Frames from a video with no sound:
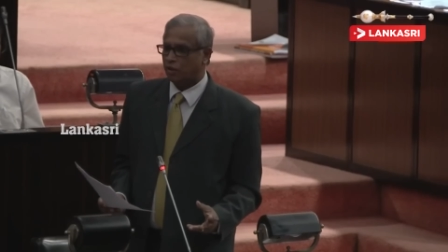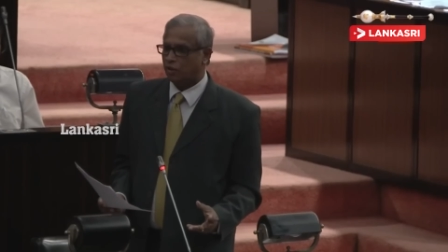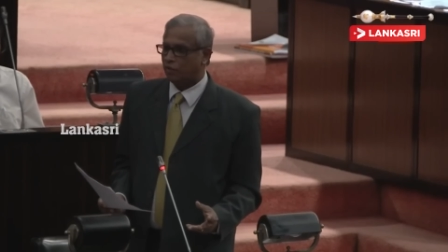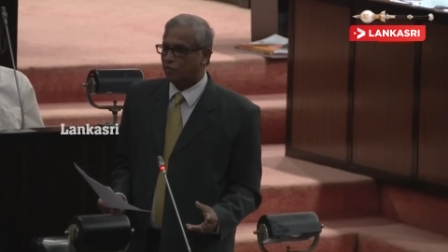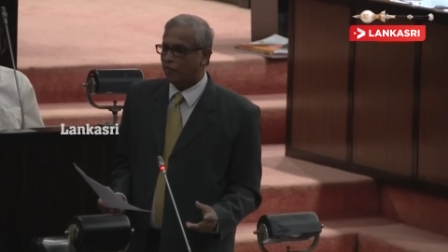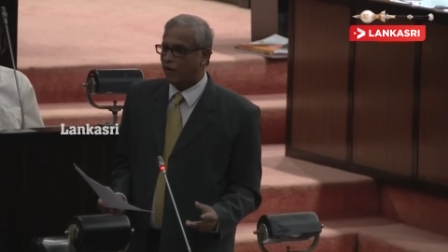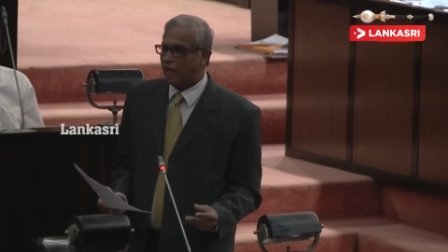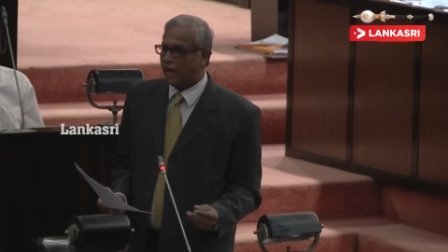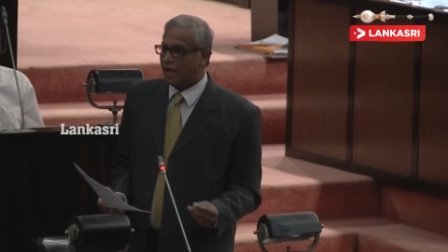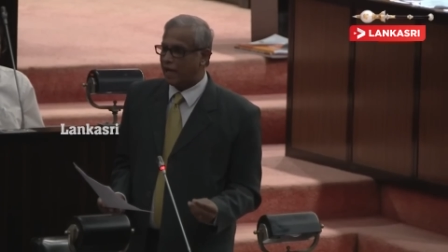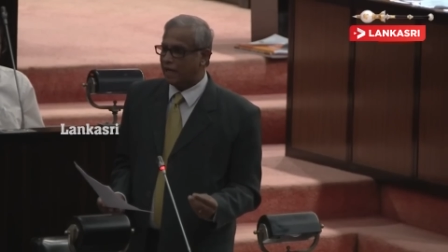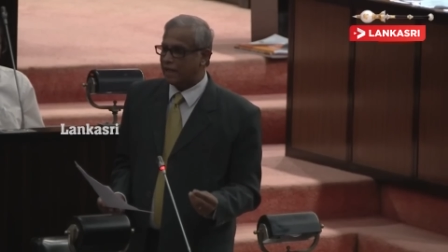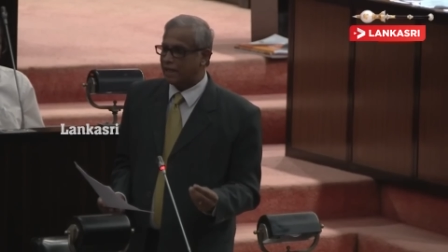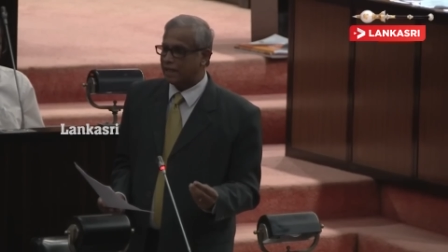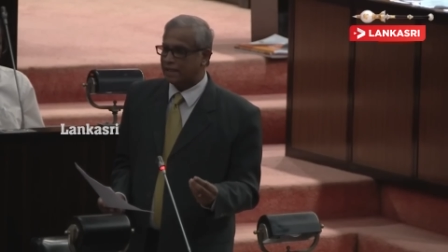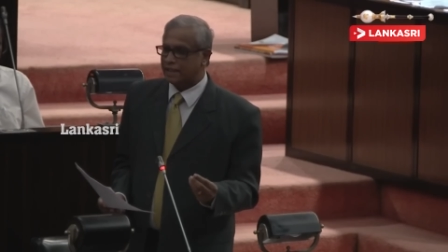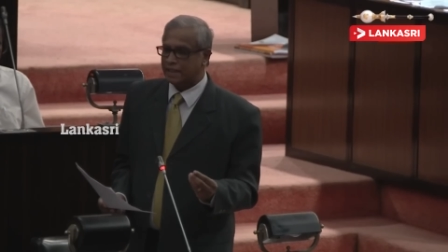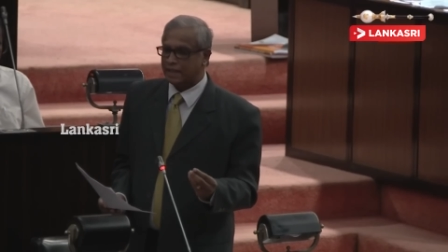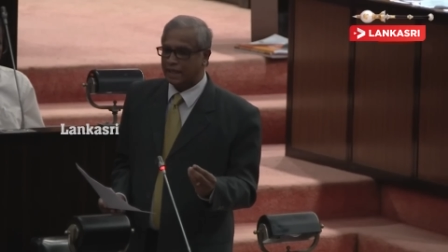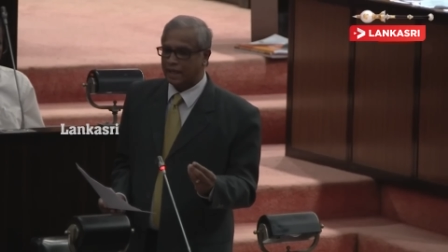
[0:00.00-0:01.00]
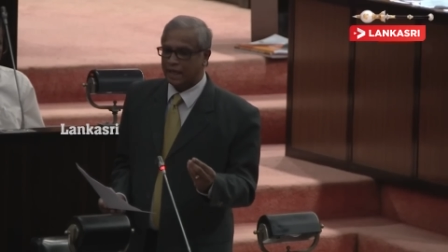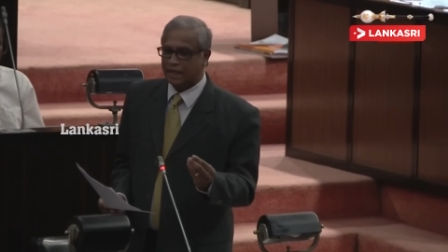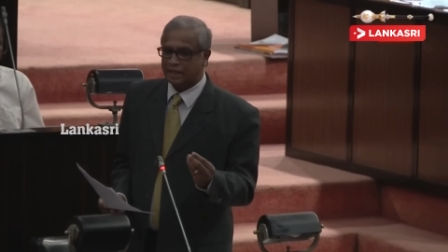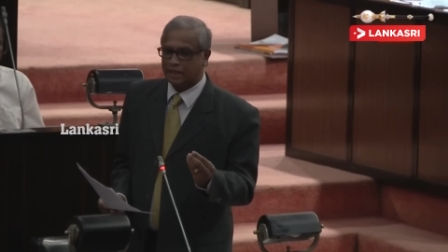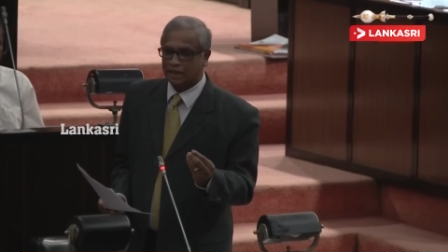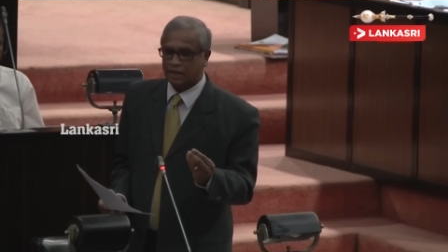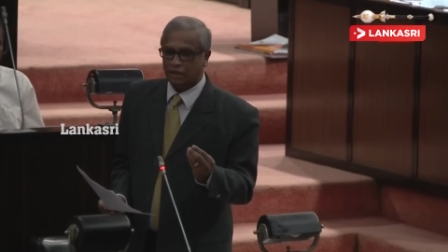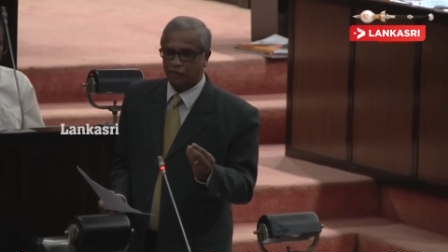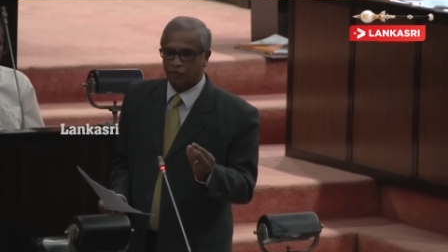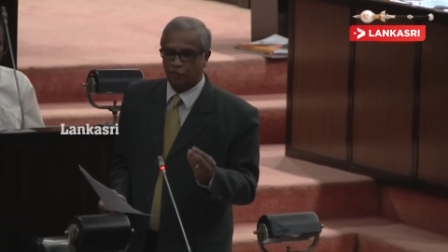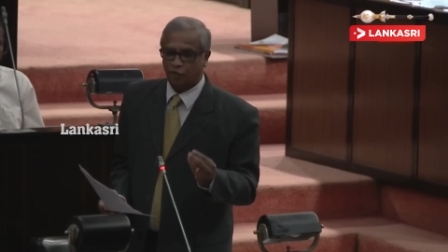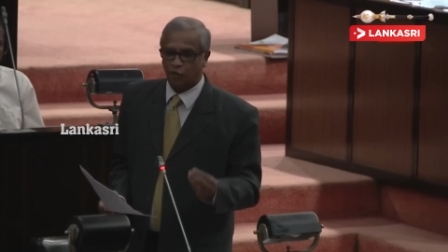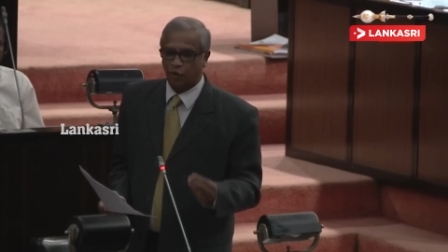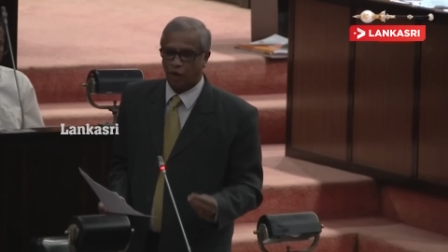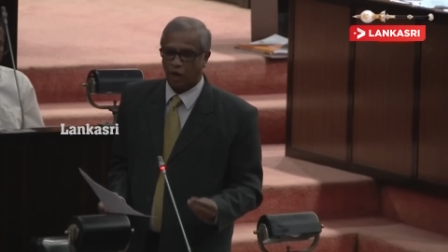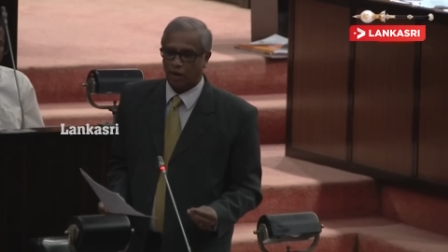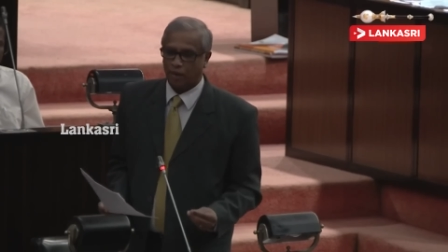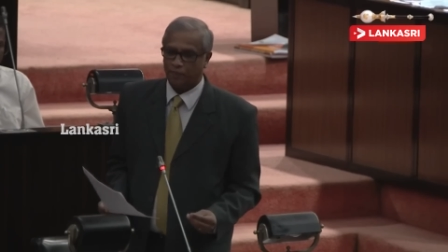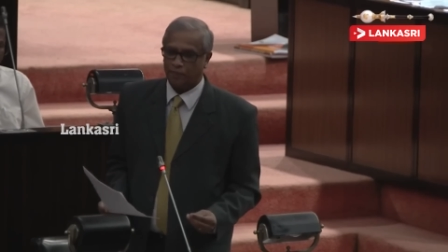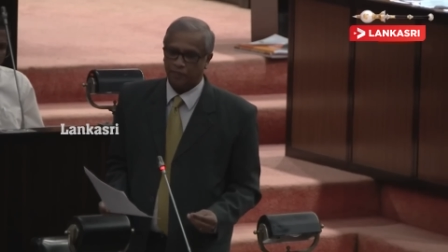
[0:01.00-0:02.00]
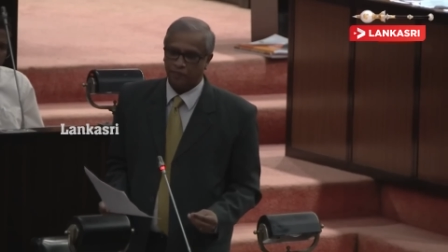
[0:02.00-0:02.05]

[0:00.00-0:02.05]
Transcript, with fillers: to various international fora.